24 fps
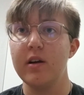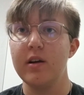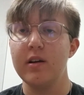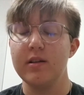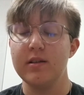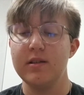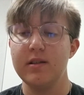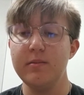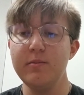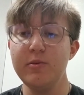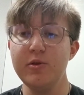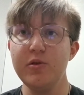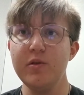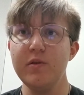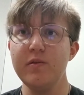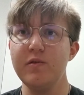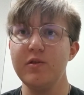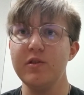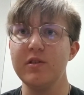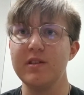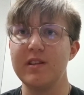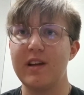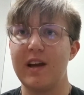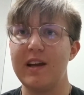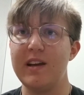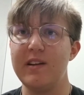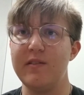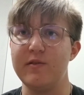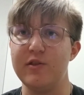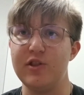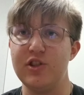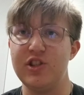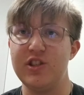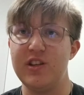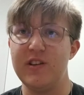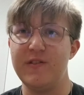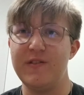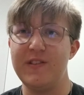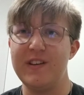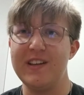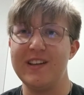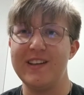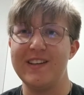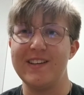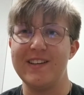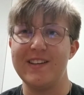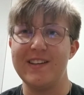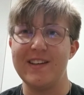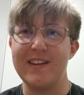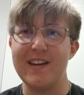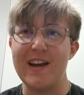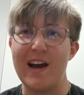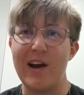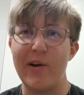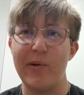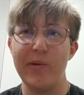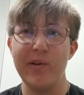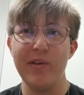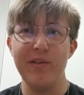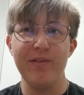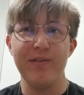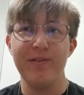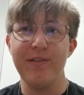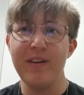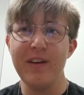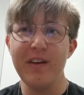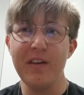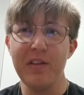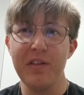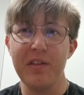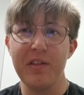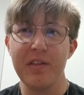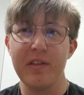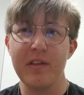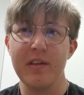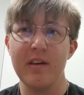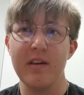seems to have just kind of shifted down a fifth.